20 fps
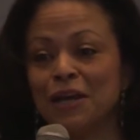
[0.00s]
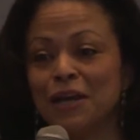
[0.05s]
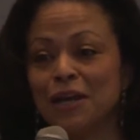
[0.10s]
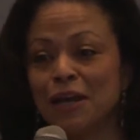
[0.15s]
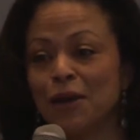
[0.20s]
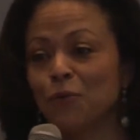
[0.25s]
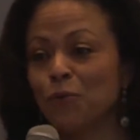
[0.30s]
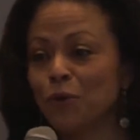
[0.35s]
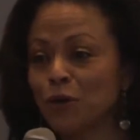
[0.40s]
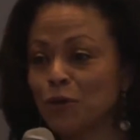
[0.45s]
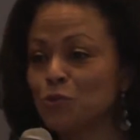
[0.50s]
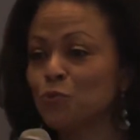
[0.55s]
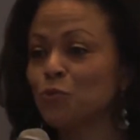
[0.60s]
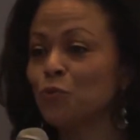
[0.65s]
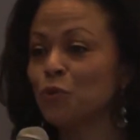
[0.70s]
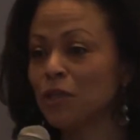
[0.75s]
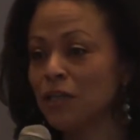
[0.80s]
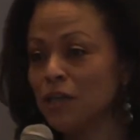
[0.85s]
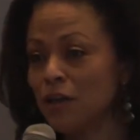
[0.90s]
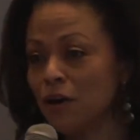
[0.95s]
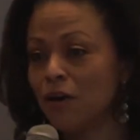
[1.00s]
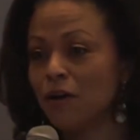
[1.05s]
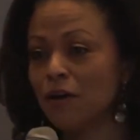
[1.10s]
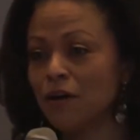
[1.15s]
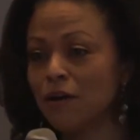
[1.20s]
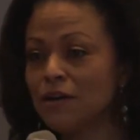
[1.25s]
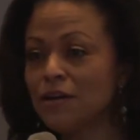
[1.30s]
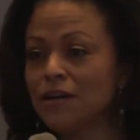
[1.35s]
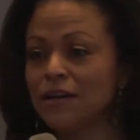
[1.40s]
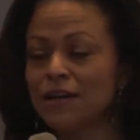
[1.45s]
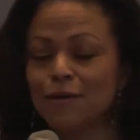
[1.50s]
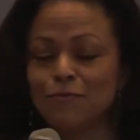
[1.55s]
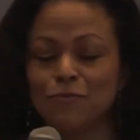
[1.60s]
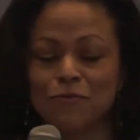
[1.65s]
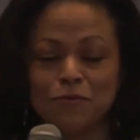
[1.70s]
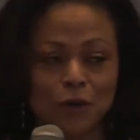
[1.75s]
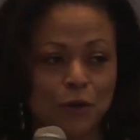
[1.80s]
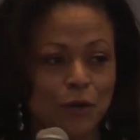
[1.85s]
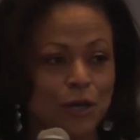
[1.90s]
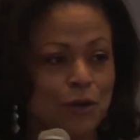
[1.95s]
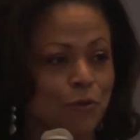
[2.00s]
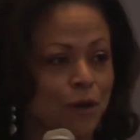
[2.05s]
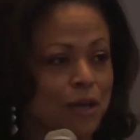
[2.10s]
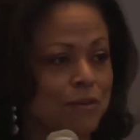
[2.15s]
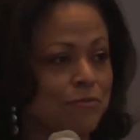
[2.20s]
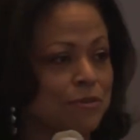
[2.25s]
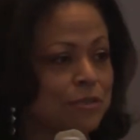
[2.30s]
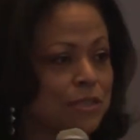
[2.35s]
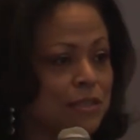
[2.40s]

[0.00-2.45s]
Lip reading: and I worked really hard, and I'm very grateful